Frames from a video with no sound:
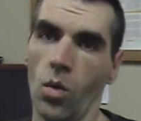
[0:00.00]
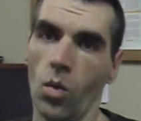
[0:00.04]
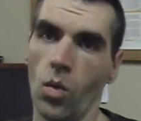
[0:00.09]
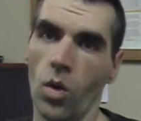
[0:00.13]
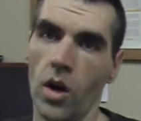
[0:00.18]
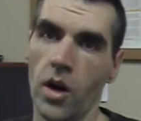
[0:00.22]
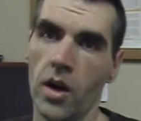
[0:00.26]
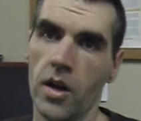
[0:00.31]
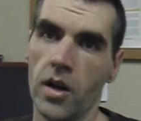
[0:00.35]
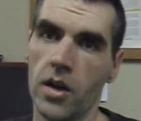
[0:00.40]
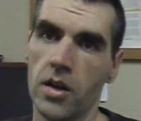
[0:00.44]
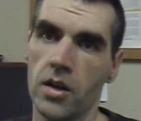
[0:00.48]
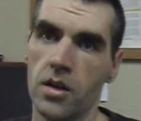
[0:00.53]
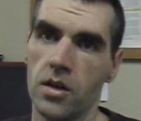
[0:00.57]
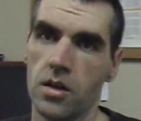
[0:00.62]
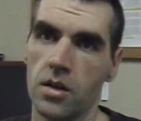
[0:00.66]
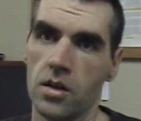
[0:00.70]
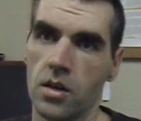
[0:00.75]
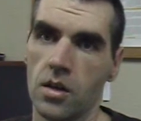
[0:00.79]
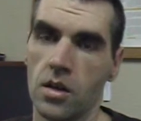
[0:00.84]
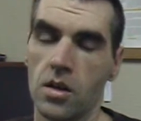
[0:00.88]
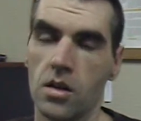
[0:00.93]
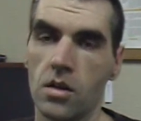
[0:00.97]

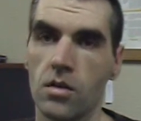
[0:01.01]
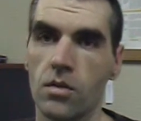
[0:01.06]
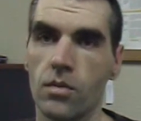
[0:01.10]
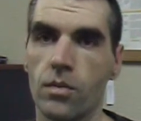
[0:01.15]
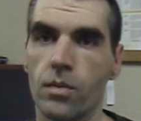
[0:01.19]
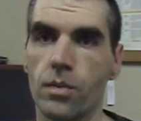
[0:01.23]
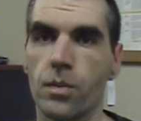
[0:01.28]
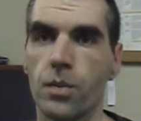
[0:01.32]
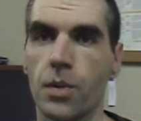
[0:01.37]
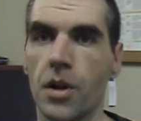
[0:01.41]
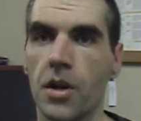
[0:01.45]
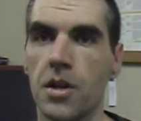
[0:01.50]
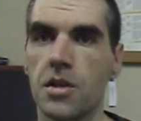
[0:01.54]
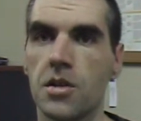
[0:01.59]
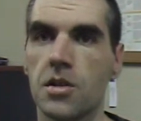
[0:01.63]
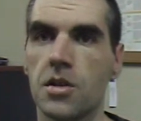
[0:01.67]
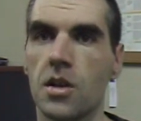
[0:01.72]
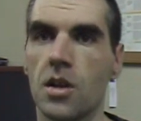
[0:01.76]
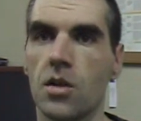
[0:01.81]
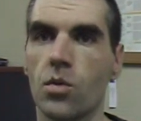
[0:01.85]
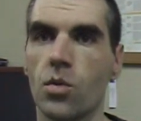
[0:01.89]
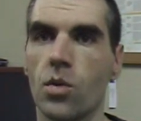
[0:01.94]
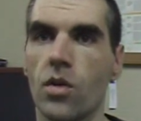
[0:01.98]
one place
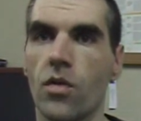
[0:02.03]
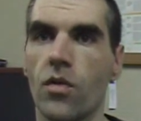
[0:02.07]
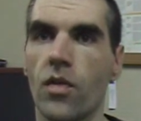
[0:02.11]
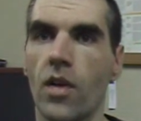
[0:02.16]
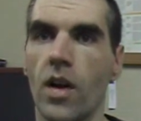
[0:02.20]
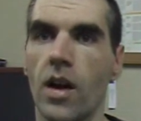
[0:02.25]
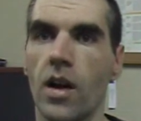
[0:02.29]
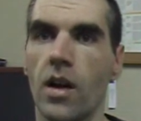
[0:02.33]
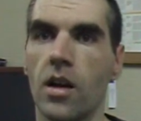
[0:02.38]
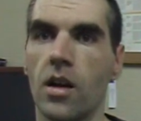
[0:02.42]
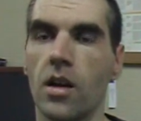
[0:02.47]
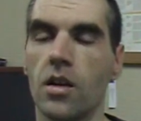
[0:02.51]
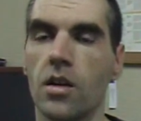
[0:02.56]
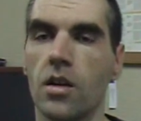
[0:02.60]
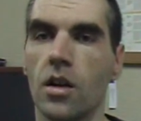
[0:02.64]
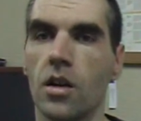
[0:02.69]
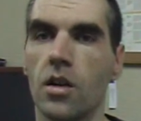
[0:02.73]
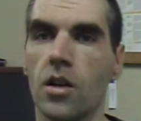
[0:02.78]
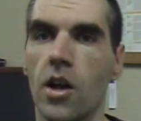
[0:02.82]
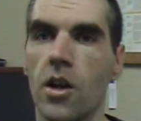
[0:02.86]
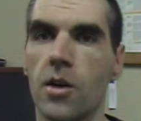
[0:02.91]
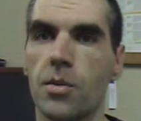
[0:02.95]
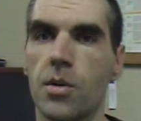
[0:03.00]
that we find
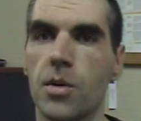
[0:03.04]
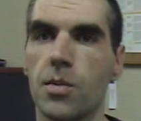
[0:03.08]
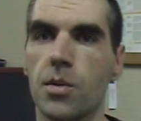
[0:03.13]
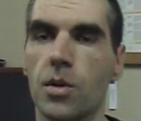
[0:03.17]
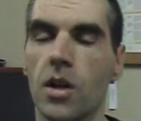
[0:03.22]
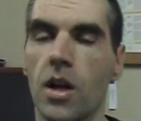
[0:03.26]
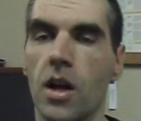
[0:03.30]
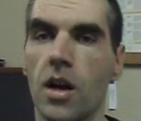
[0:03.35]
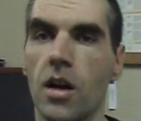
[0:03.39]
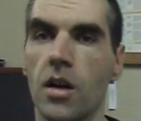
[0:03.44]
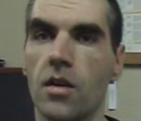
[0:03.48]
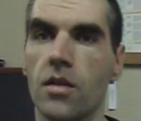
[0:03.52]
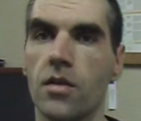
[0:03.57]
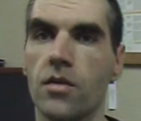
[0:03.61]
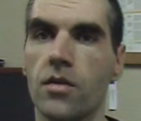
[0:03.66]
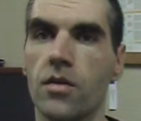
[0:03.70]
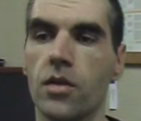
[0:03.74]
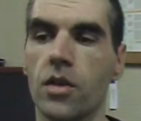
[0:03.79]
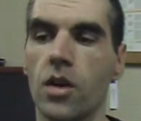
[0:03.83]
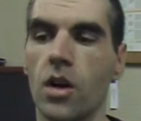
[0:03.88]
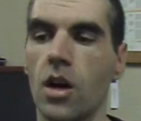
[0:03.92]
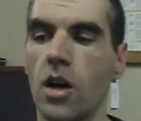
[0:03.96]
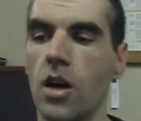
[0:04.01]
a lot of people
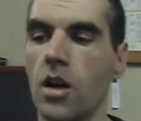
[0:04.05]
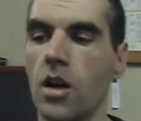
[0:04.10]
have